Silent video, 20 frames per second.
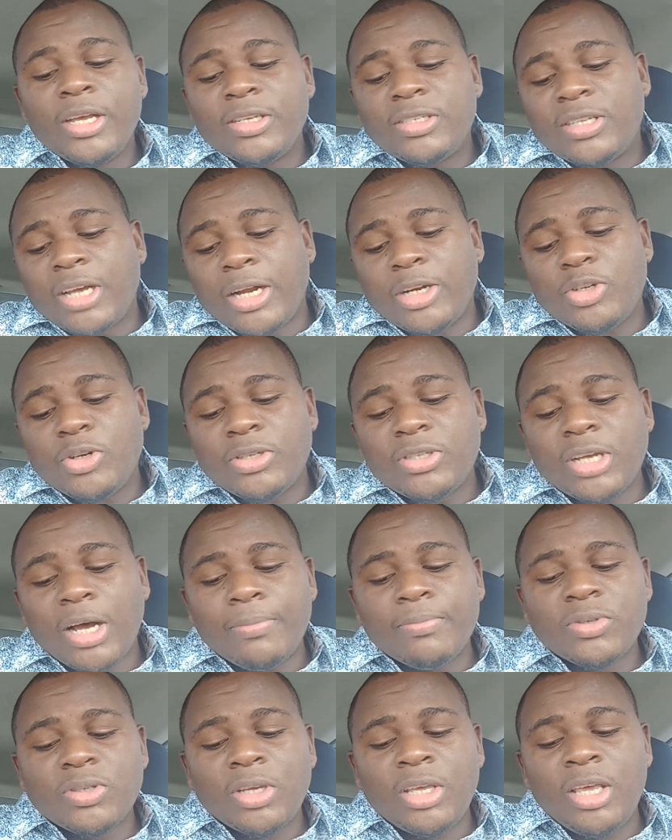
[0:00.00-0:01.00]
Sanju
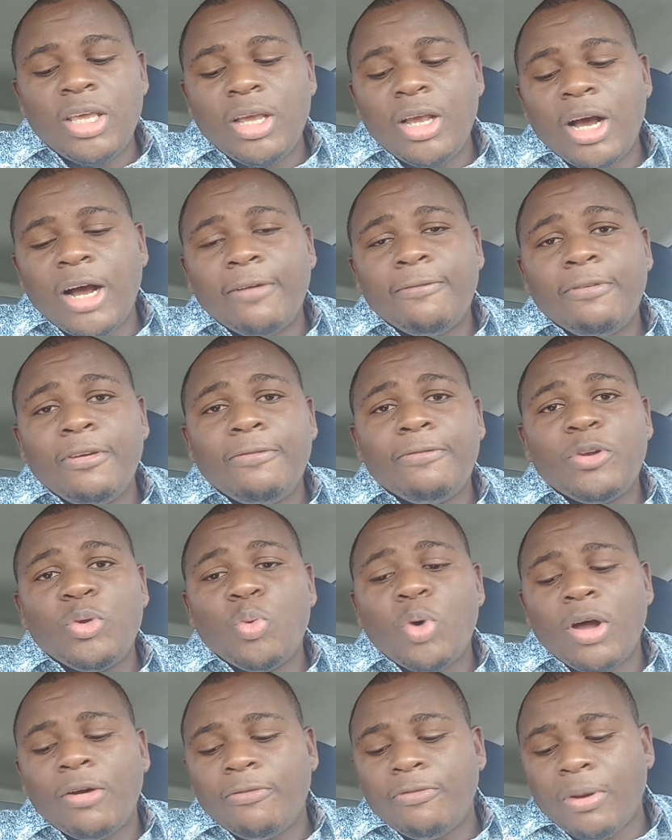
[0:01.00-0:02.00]
Samson he got
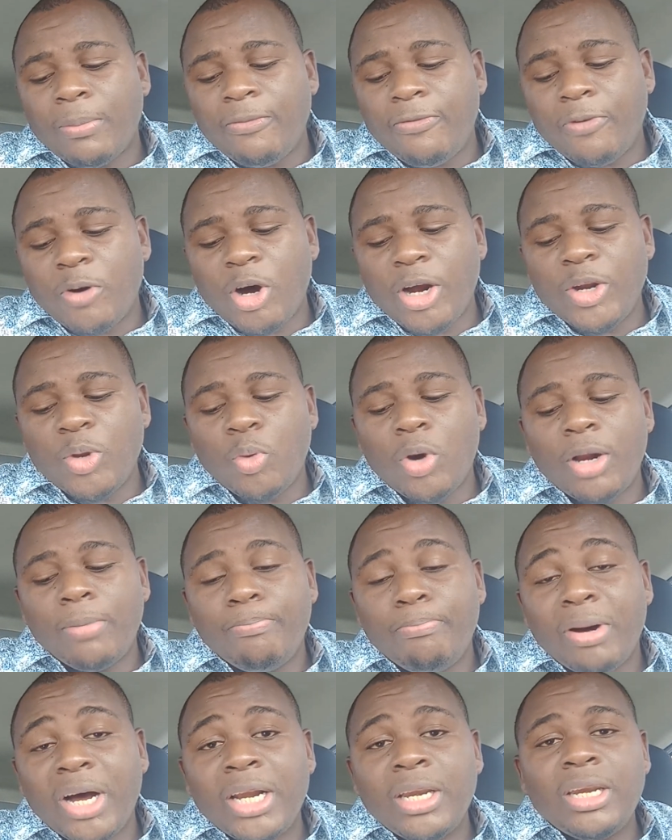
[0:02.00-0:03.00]
51 from 41.
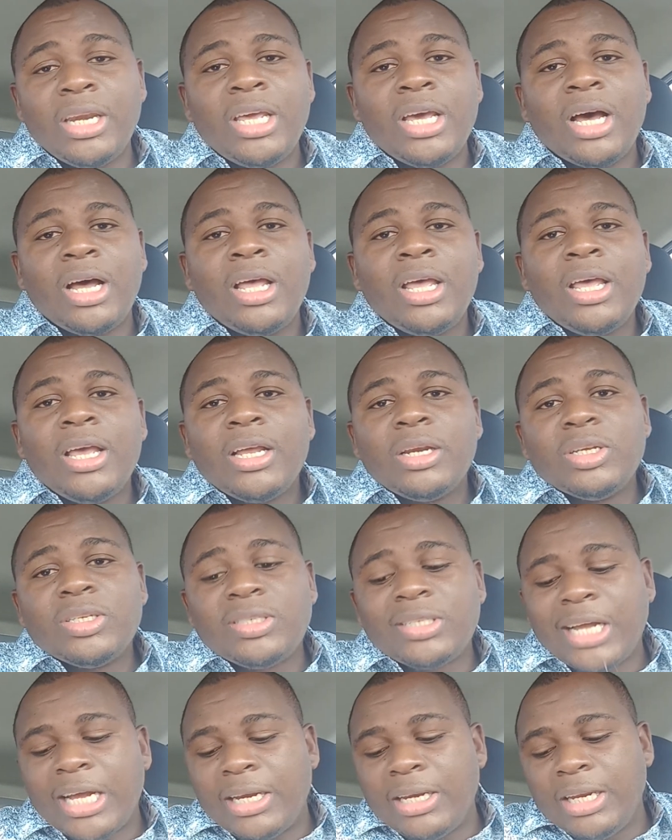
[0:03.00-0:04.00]
Pandya, the
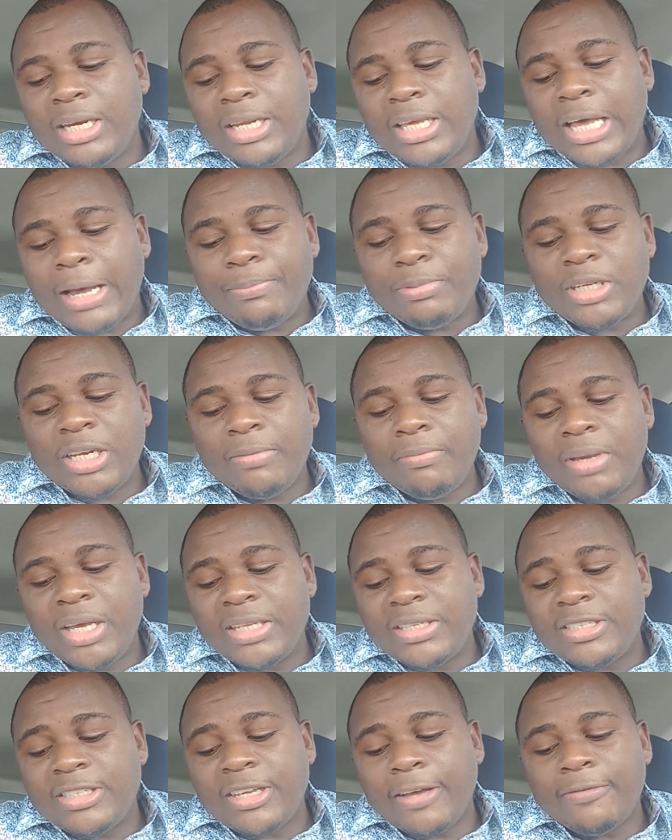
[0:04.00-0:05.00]
standing captain,
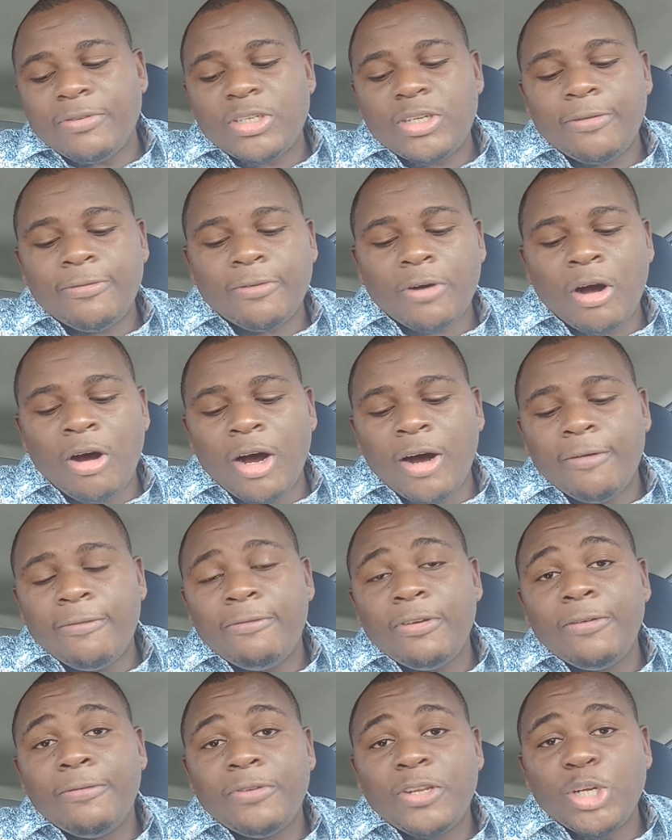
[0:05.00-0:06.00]
made 70 of
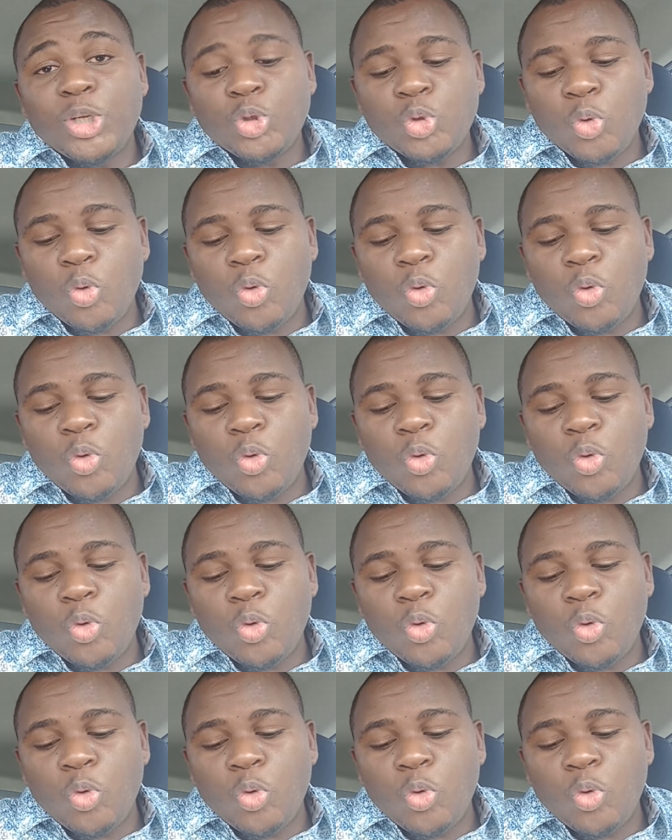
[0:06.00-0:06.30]
52.